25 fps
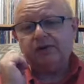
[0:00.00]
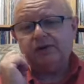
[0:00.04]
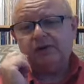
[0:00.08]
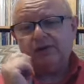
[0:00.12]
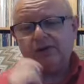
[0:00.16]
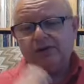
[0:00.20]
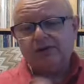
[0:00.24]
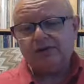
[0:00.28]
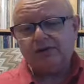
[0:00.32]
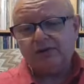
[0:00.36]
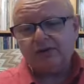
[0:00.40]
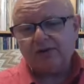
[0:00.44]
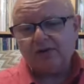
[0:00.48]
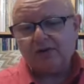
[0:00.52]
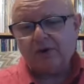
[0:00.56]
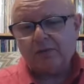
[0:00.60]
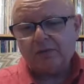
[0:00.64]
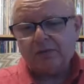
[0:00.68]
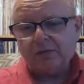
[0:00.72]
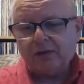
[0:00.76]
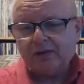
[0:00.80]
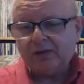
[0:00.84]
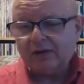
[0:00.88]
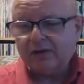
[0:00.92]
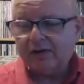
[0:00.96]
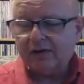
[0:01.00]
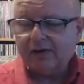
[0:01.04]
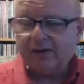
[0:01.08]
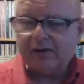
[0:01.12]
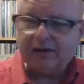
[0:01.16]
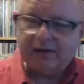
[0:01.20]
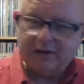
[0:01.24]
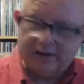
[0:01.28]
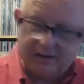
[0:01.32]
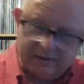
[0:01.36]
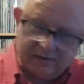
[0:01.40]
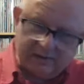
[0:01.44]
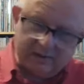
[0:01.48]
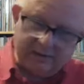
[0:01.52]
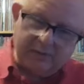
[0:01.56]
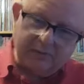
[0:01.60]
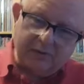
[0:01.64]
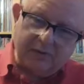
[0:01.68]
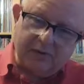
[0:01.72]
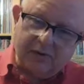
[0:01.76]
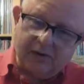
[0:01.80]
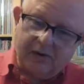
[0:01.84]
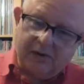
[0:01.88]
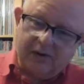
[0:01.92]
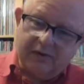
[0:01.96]
decent copy at a decent
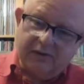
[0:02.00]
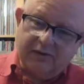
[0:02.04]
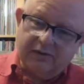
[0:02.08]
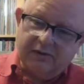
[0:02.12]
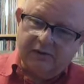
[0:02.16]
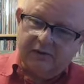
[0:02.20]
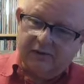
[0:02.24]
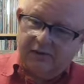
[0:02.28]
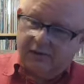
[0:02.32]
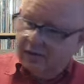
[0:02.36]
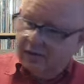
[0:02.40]
price.